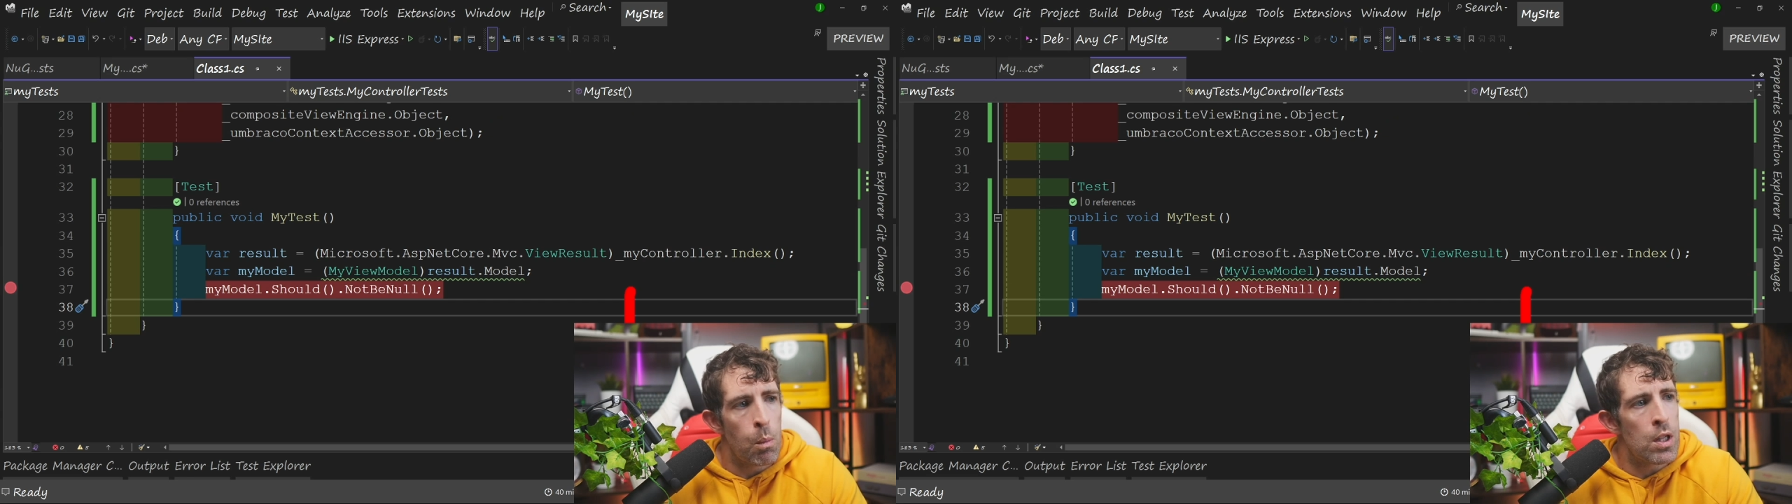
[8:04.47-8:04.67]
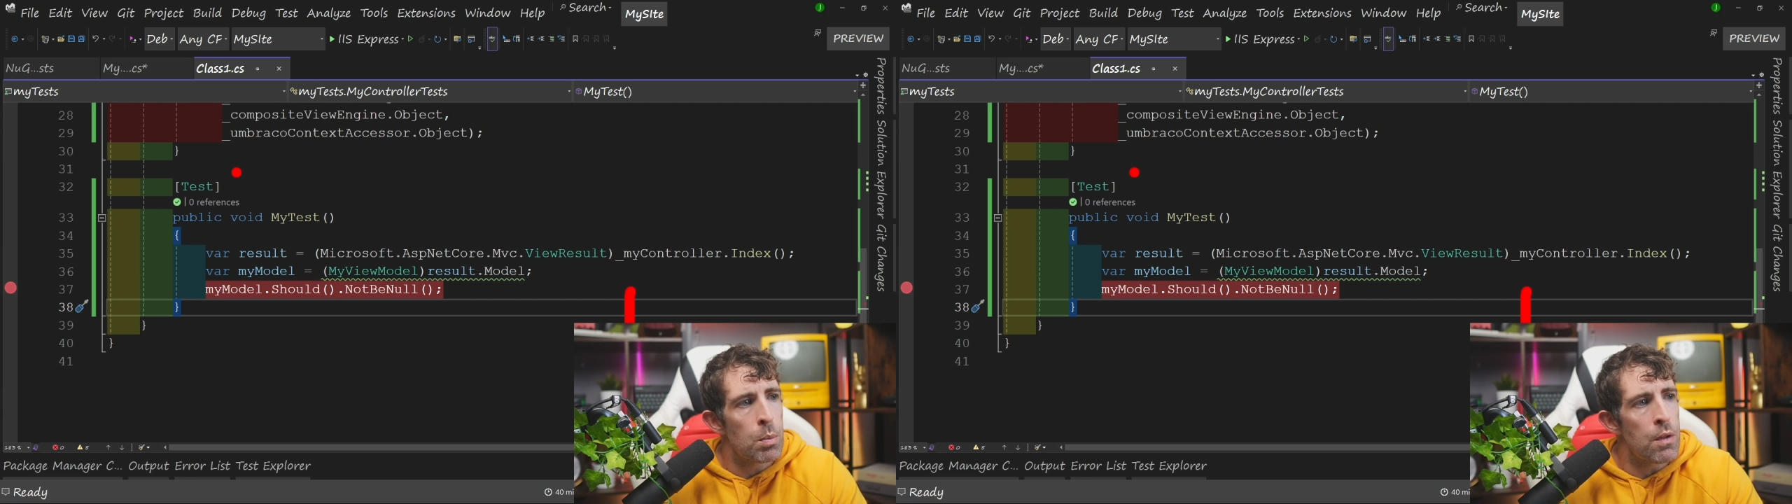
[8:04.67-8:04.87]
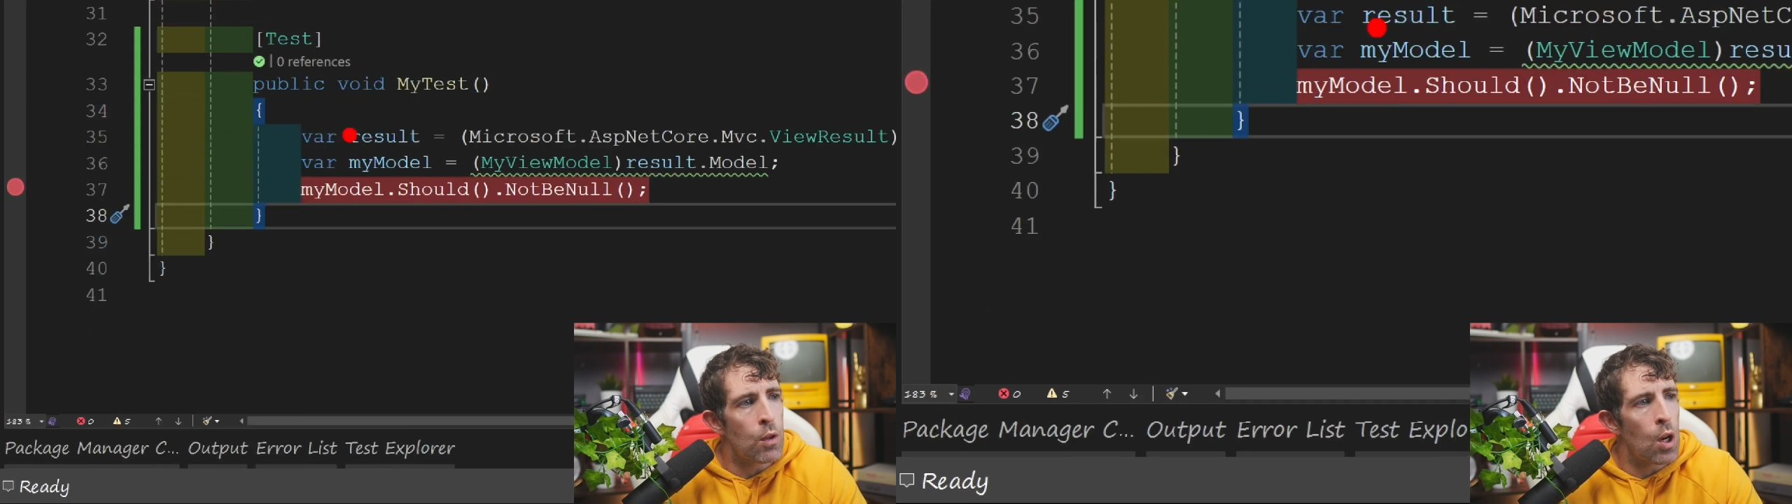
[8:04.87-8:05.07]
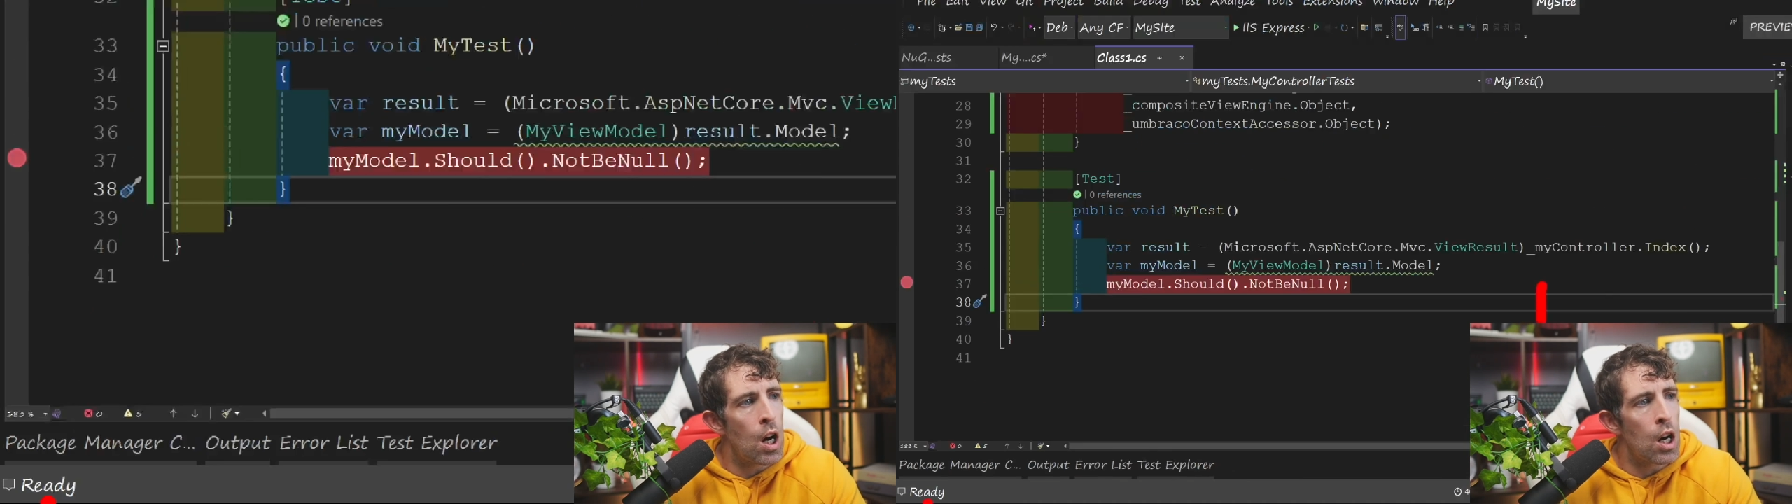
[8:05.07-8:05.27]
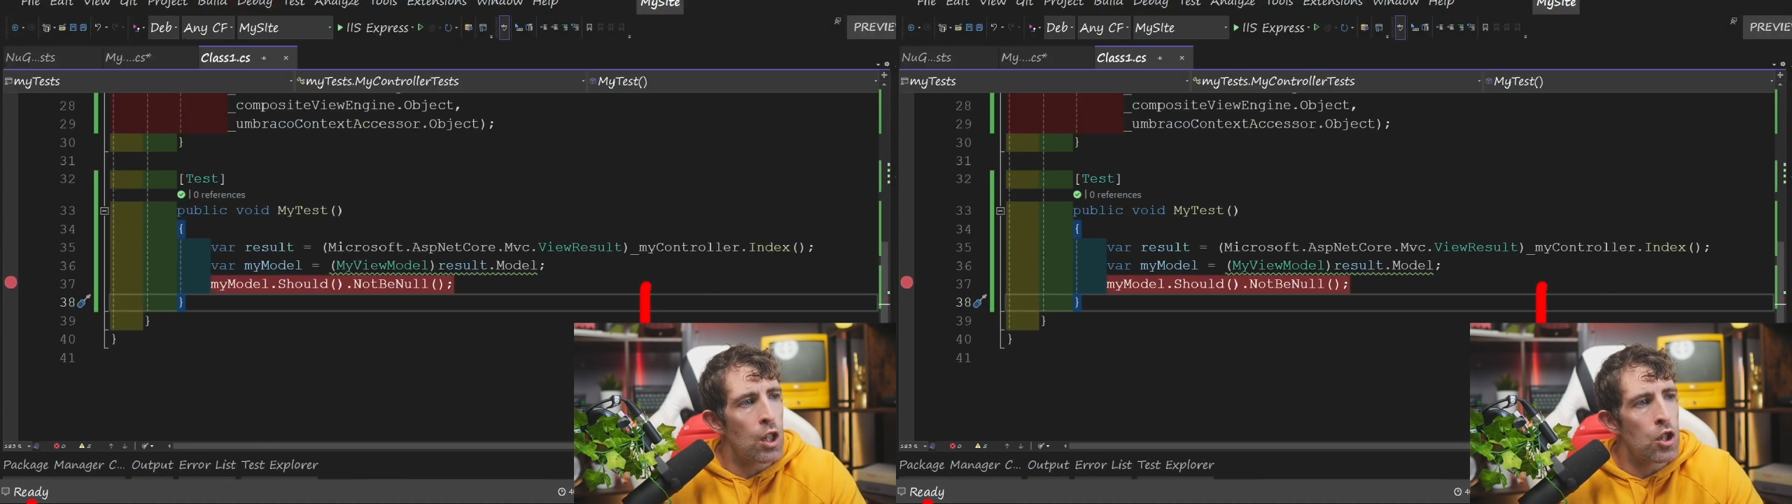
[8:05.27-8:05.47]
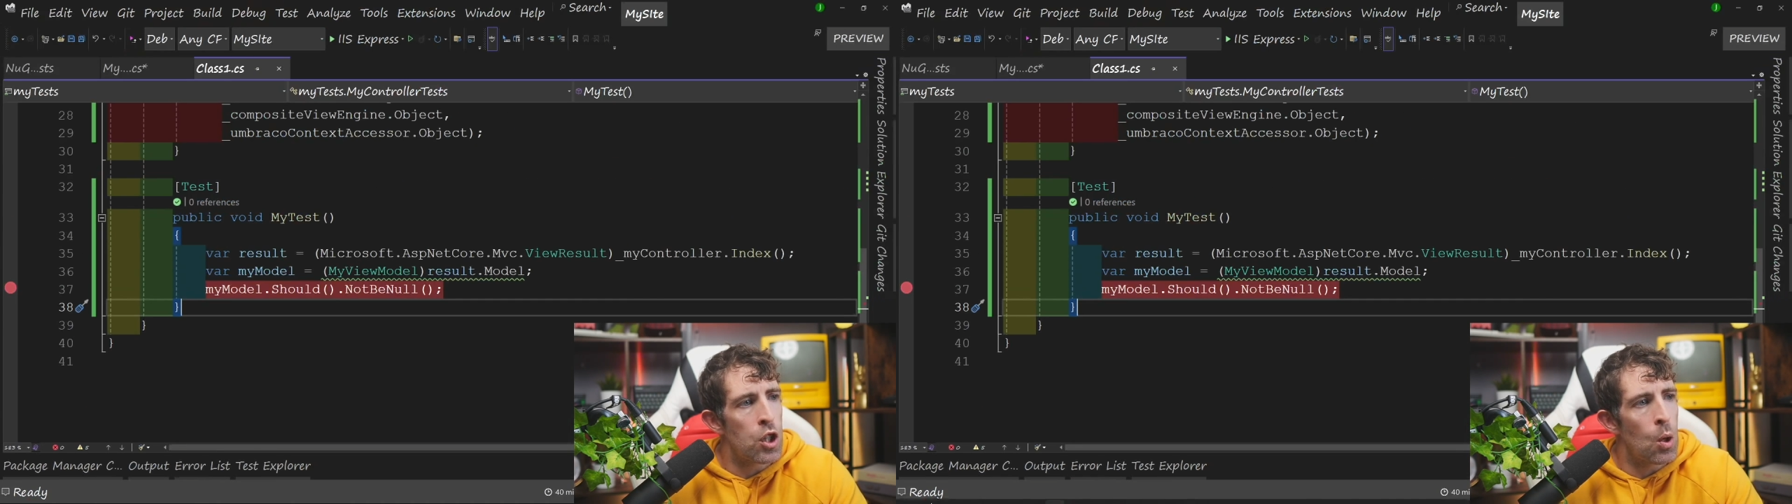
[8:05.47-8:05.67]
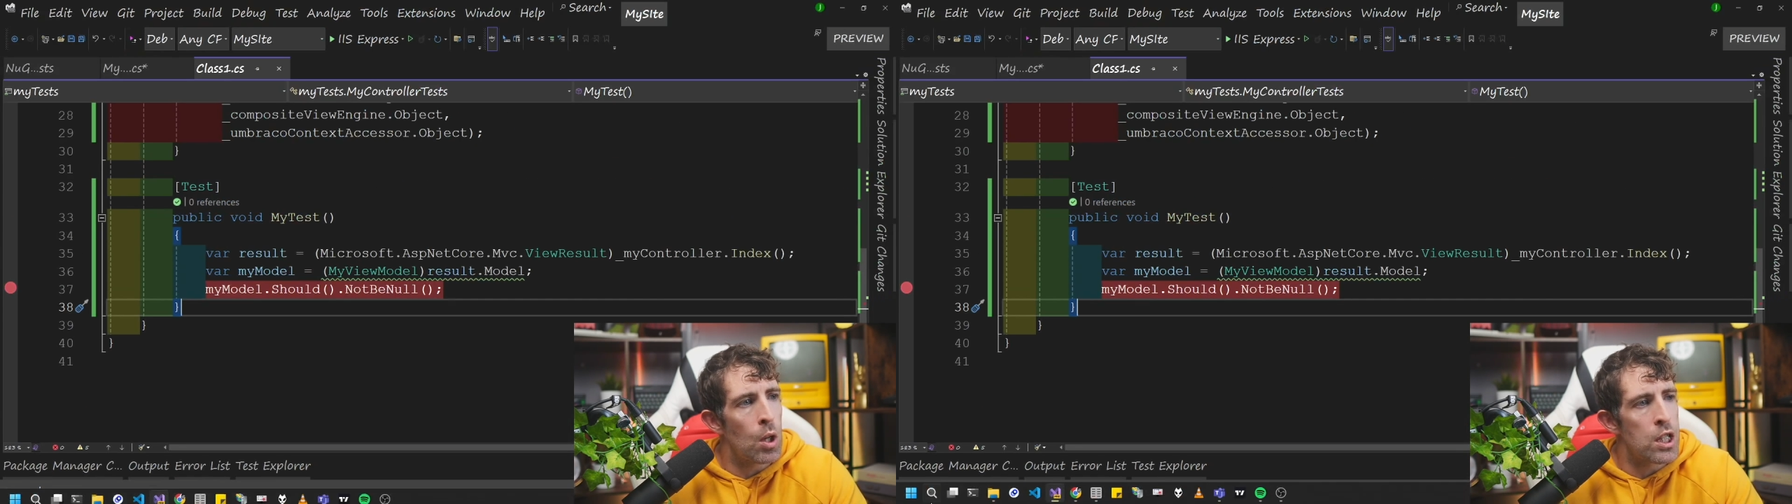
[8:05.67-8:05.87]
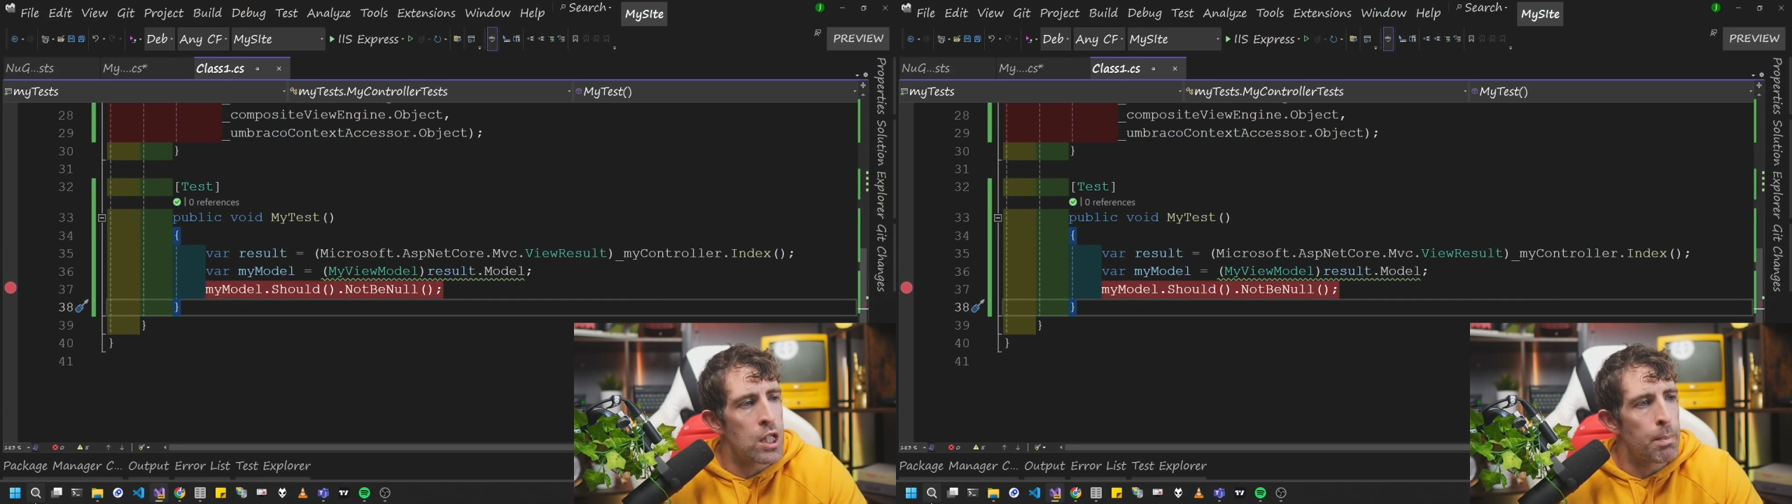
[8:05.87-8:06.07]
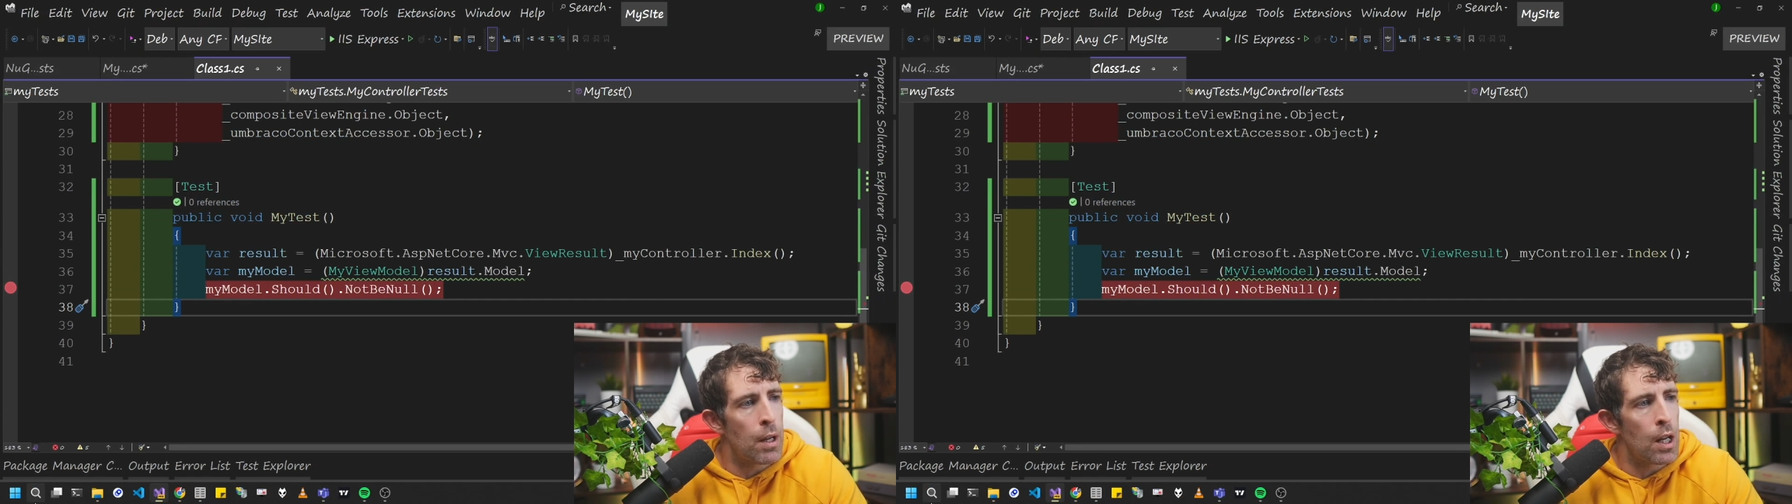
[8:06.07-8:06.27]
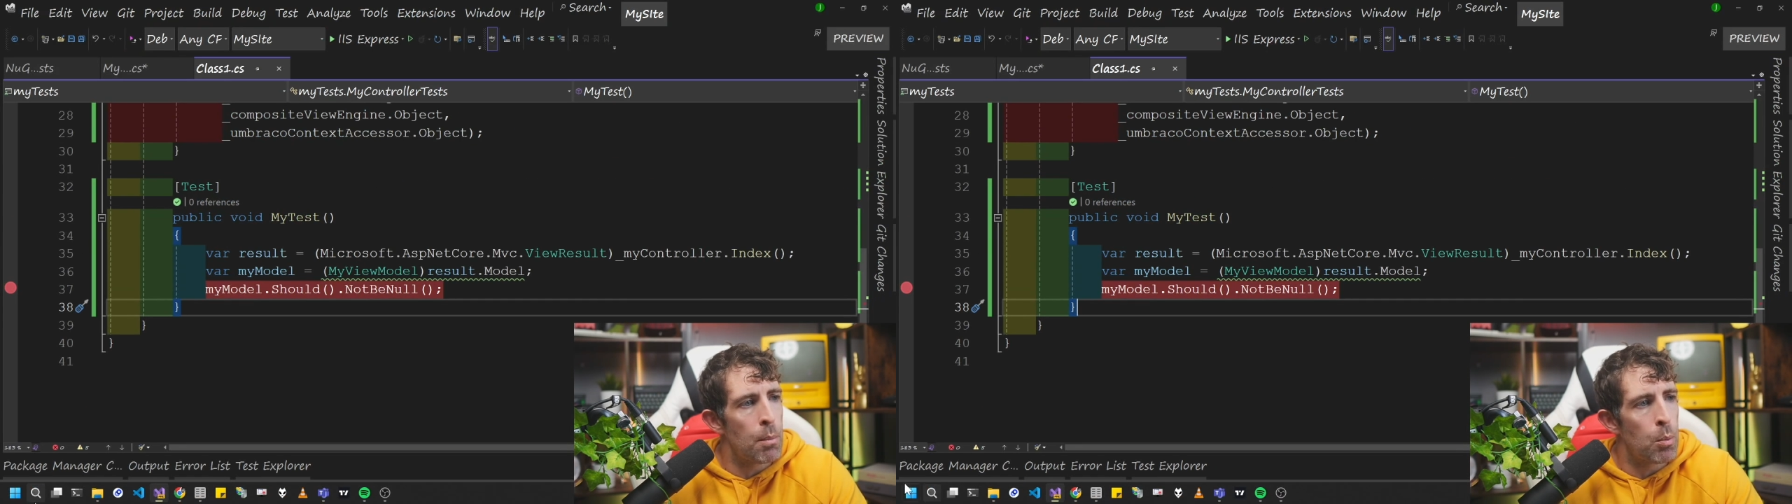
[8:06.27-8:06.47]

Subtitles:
once we've got our controller spun up,